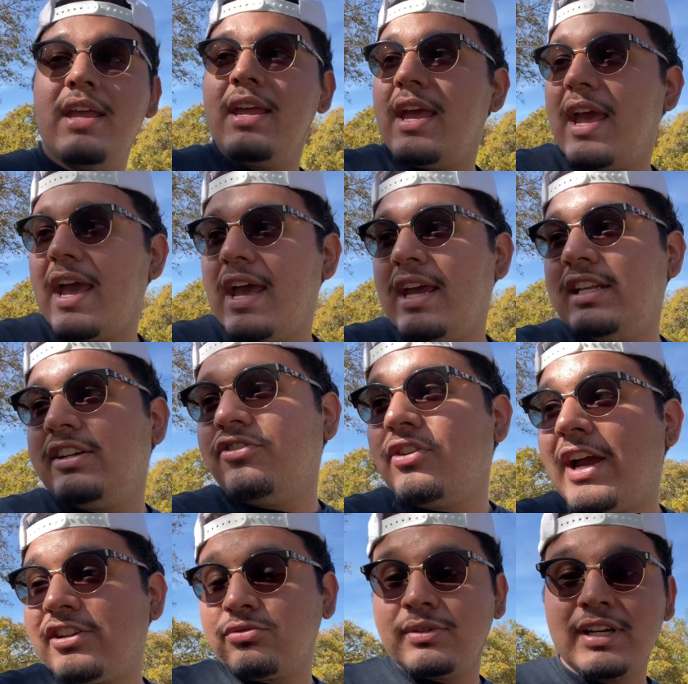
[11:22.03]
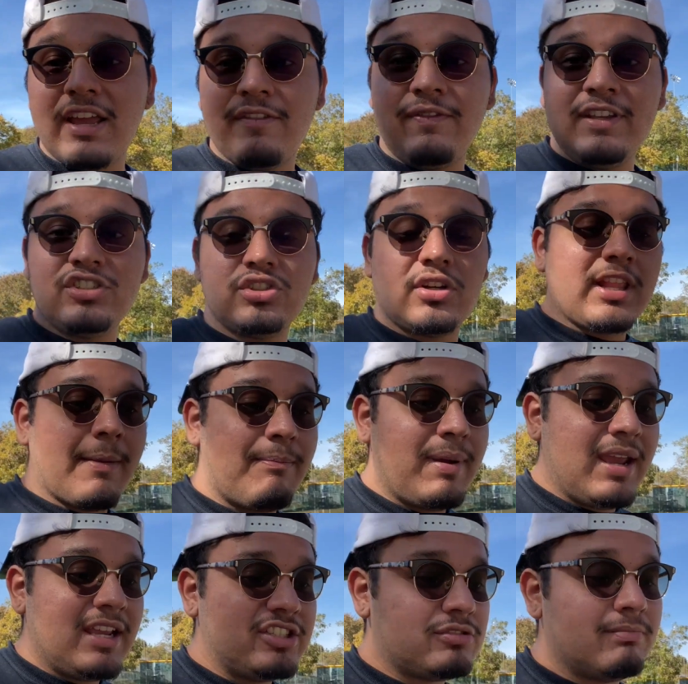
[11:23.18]
And if you guys want to get featured on that
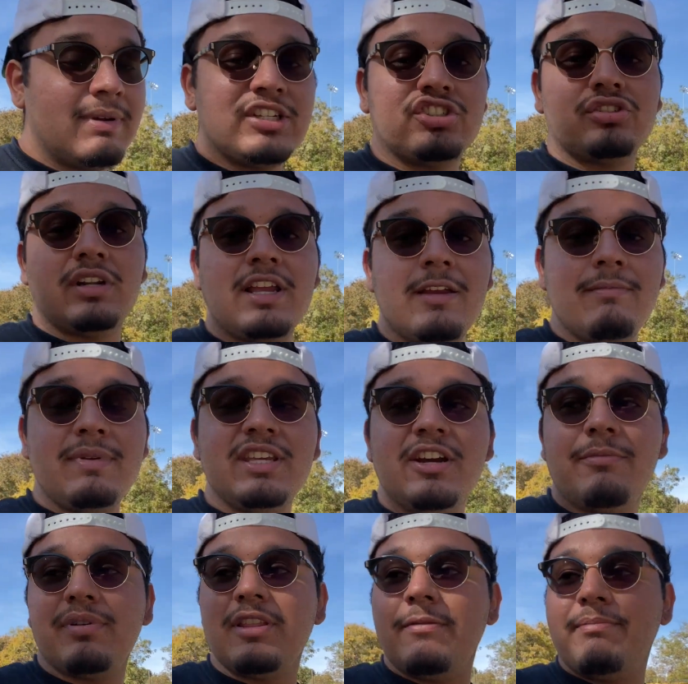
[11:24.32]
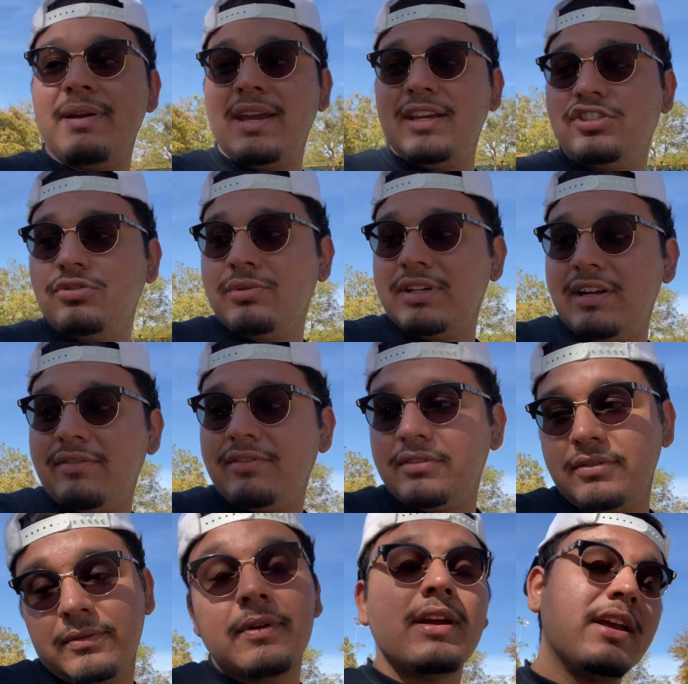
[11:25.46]
page, make sure to hit me up, or the page or whatever,
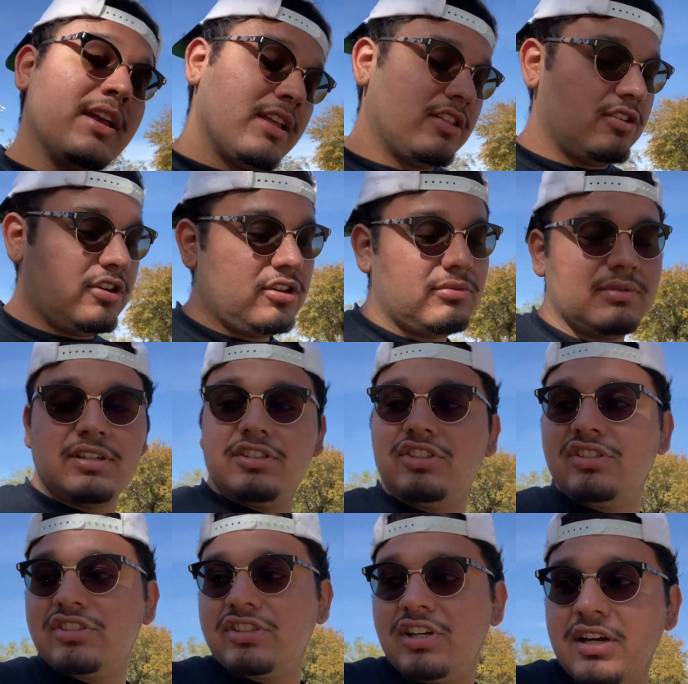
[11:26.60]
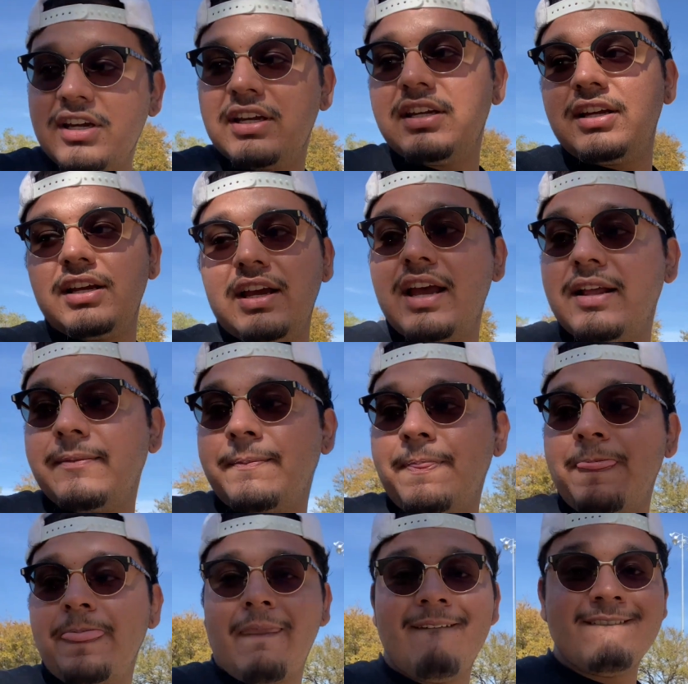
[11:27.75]
the other one, the Just Tucking, and
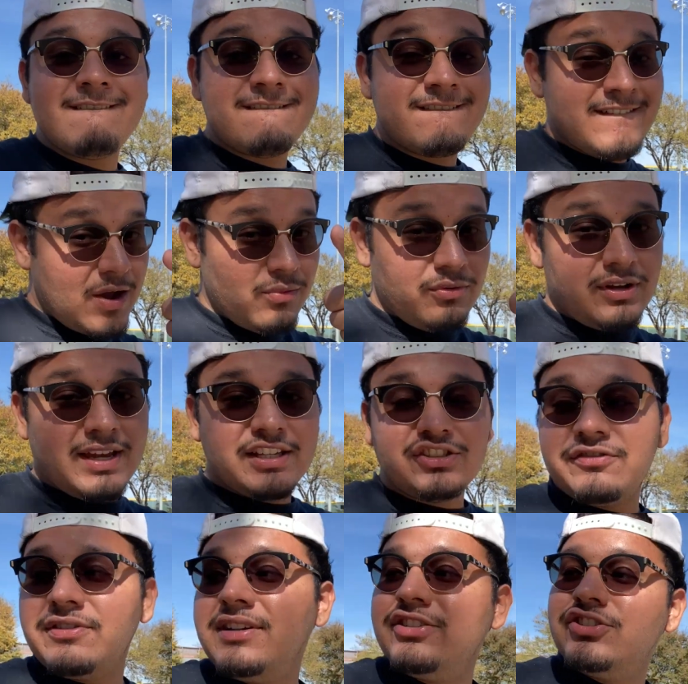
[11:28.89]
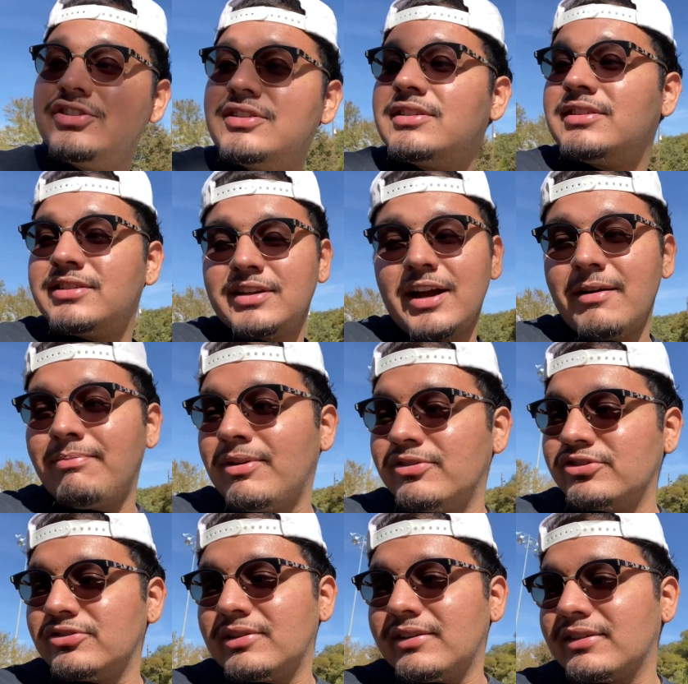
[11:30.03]
we'll get you featured. I'll post
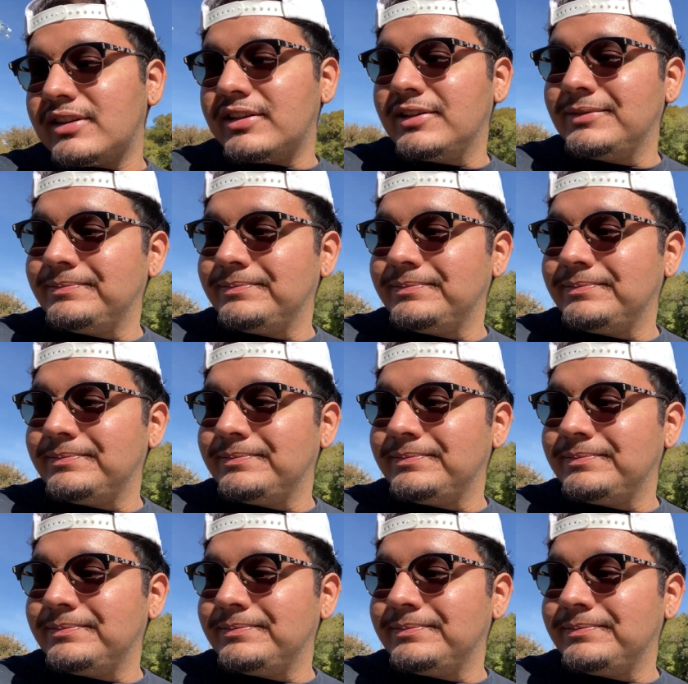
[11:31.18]
you out there.